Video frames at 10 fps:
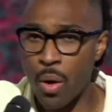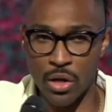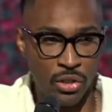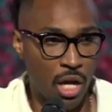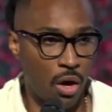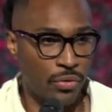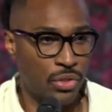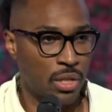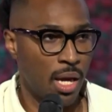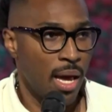
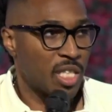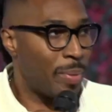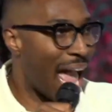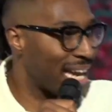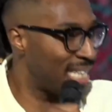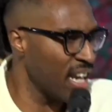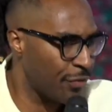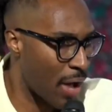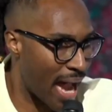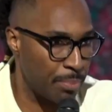ourselves to be
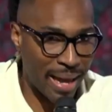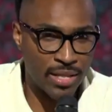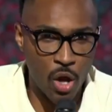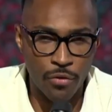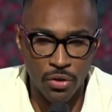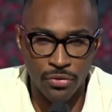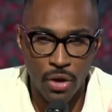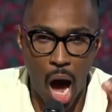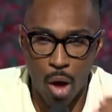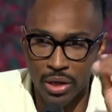identified based off of
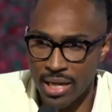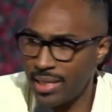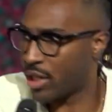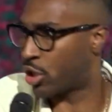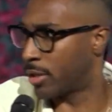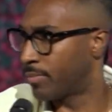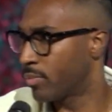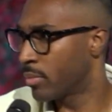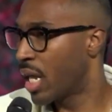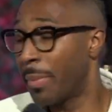our condition.
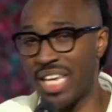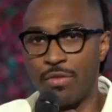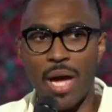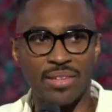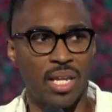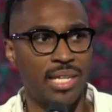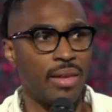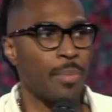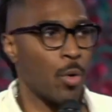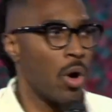Let me give you guys an
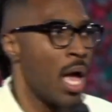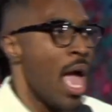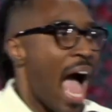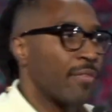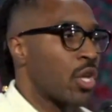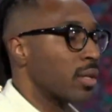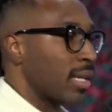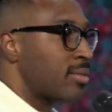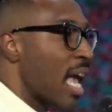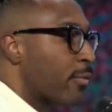example. I've talked to
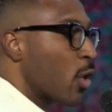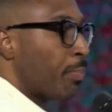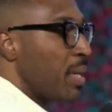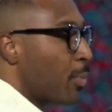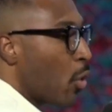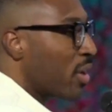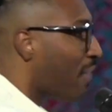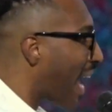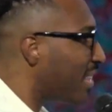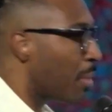several people,
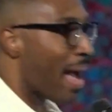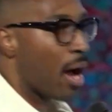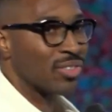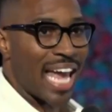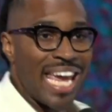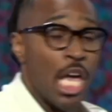invited them out, say, hey,